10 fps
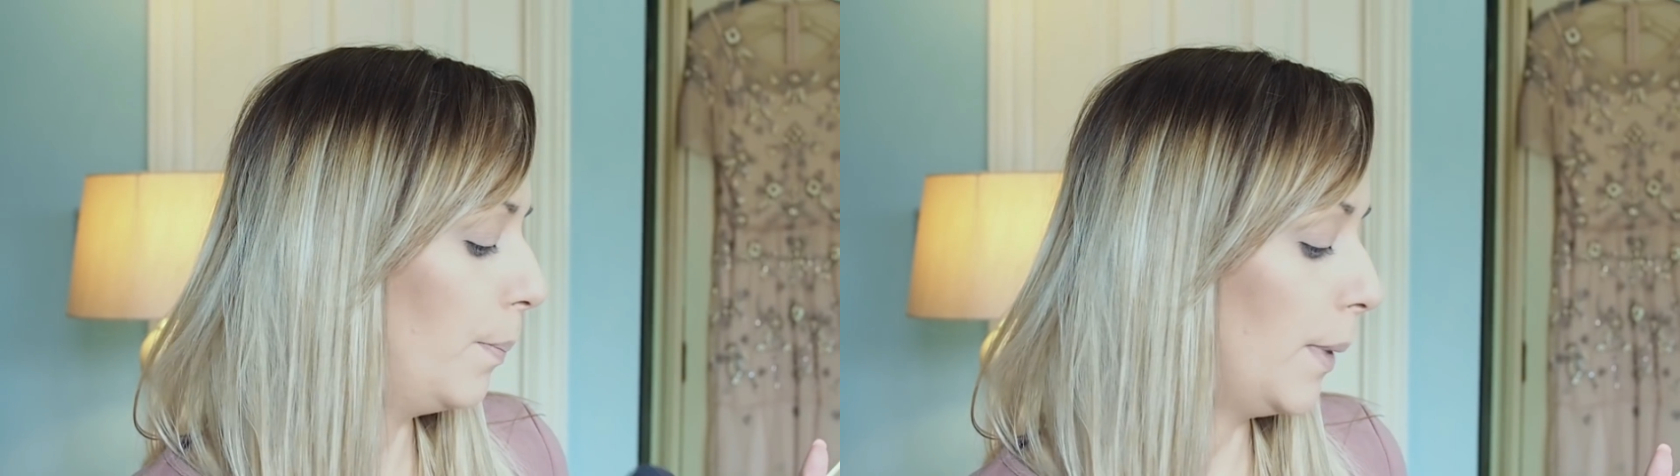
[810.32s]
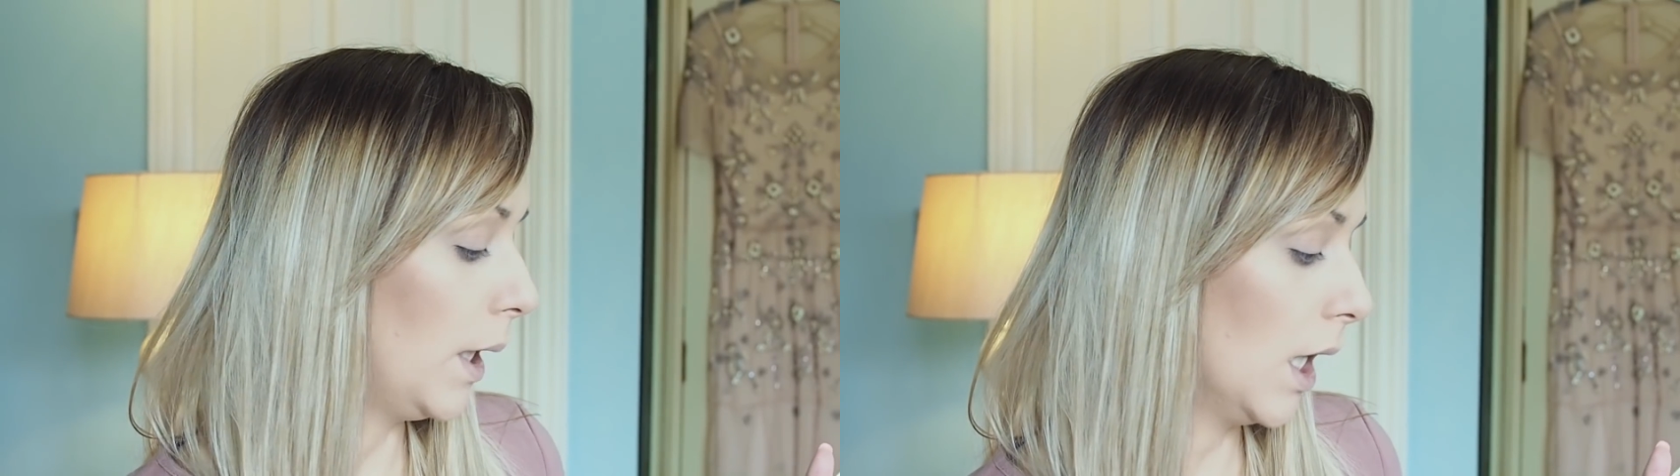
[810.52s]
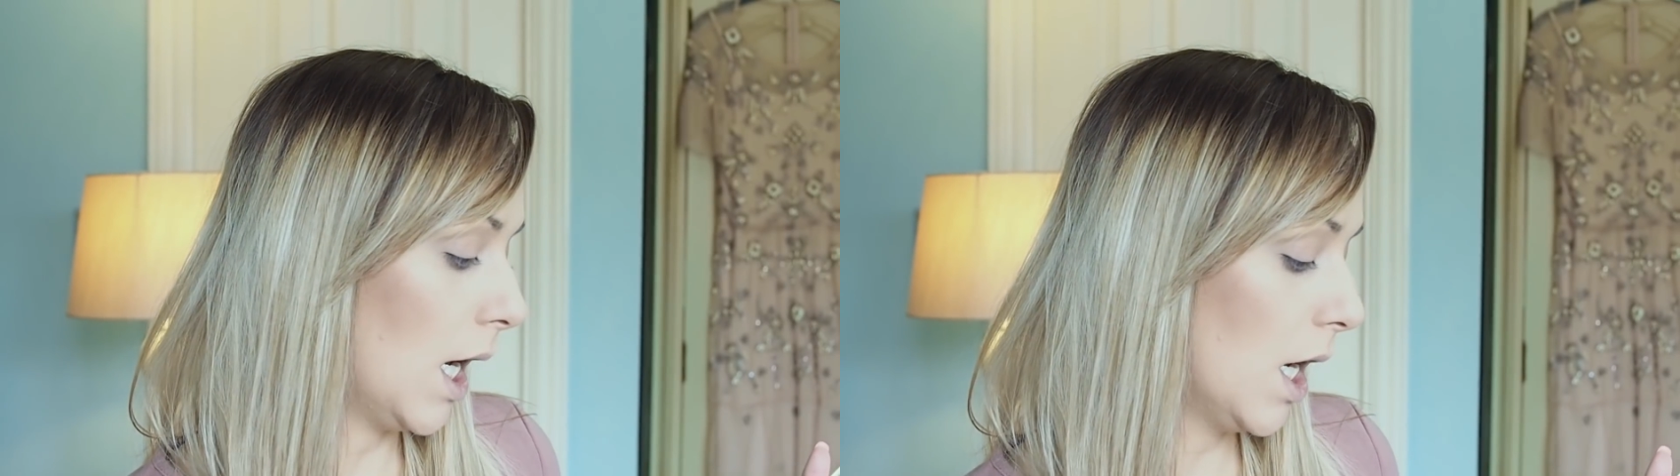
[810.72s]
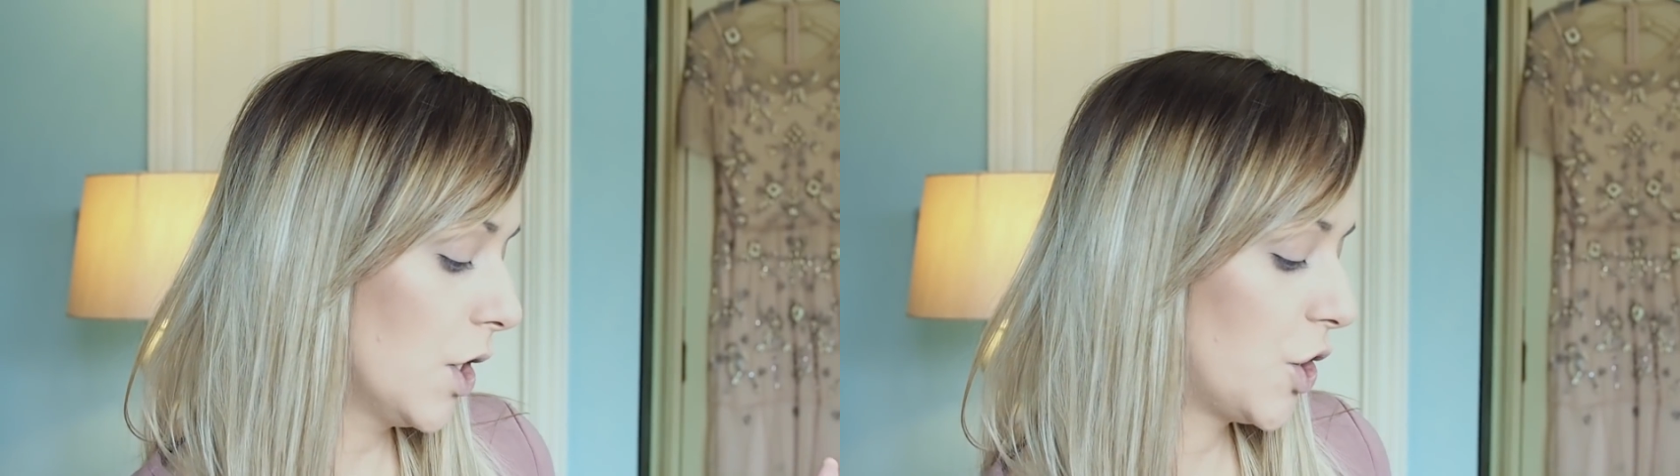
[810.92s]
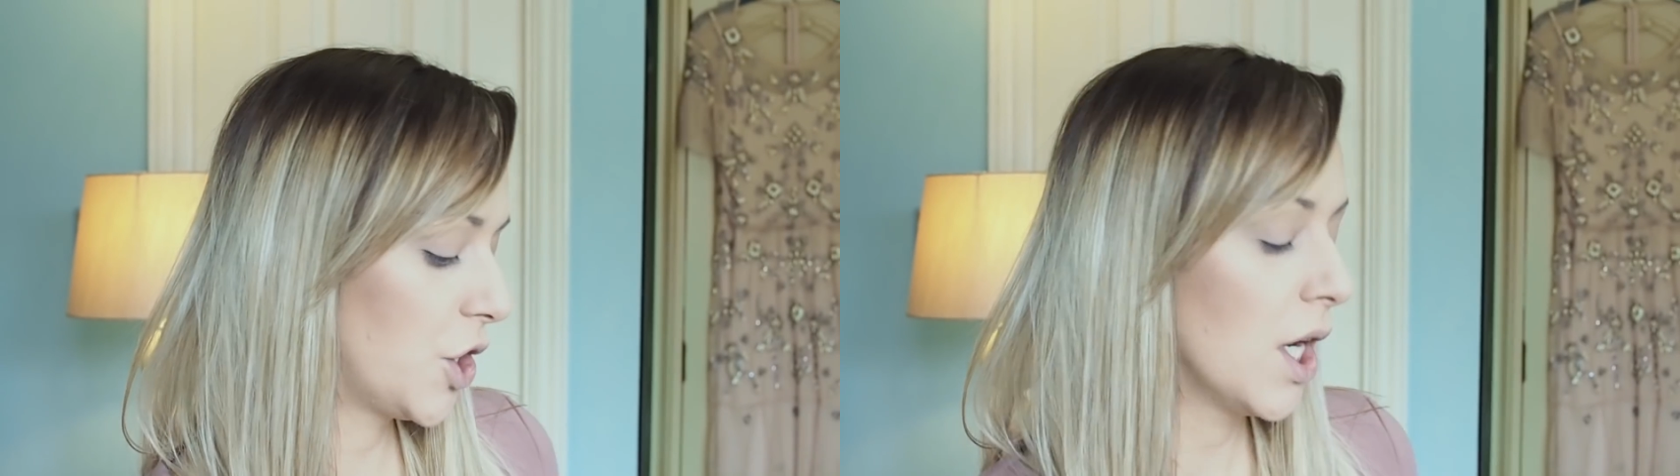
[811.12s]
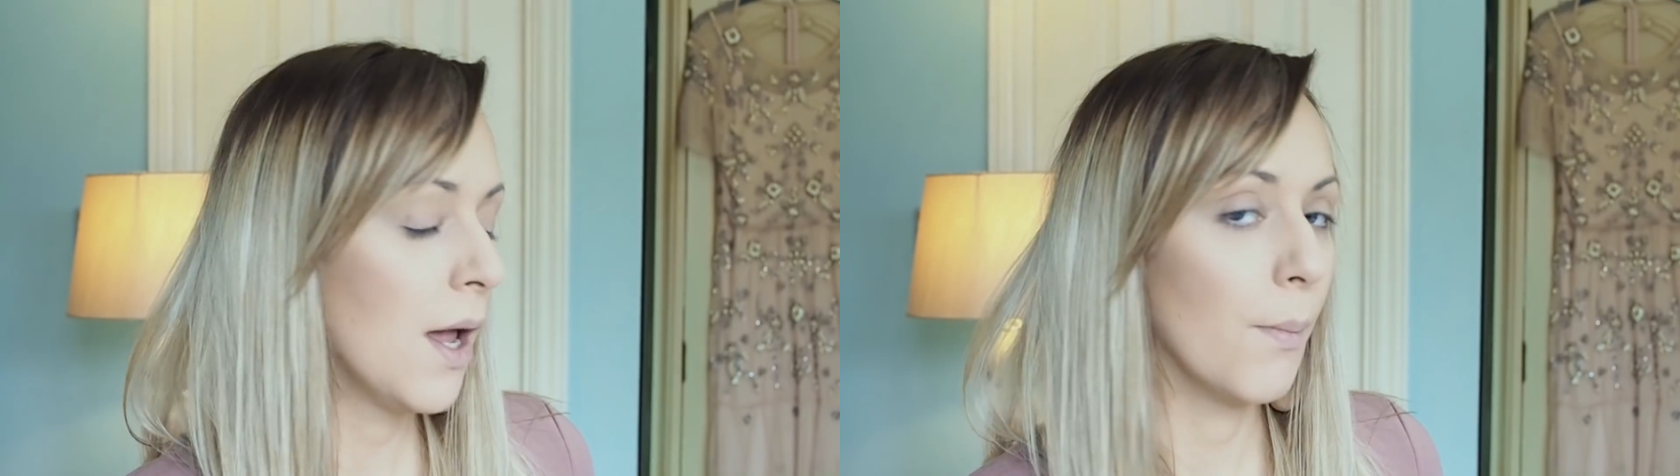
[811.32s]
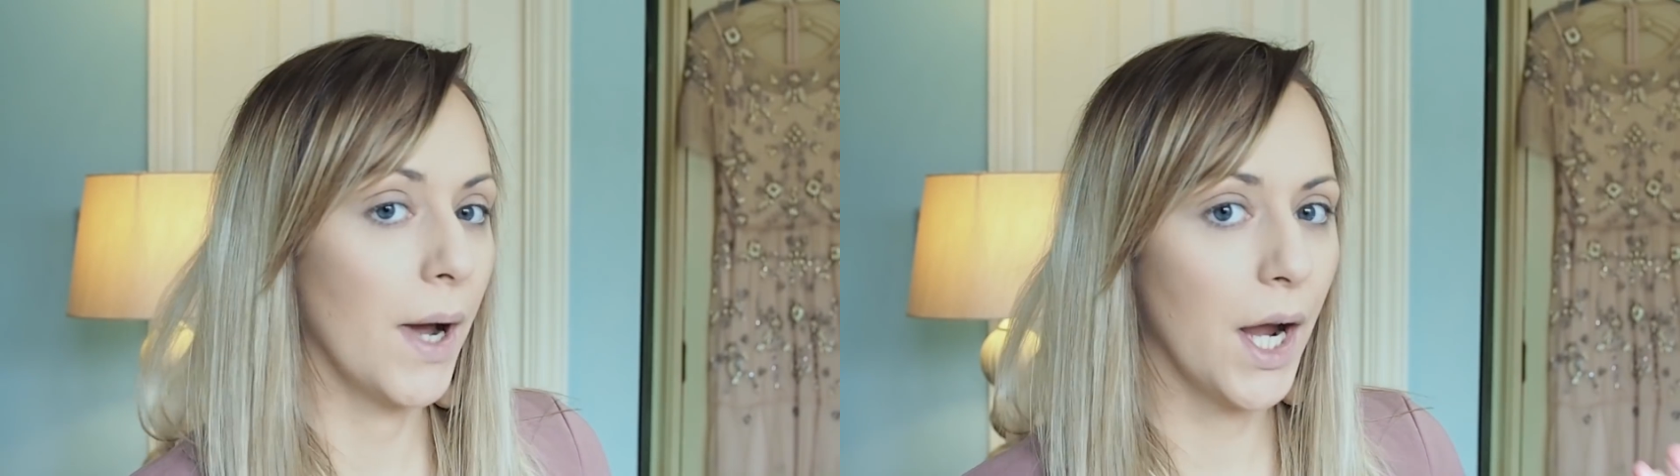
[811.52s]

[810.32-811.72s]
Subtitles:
blush. My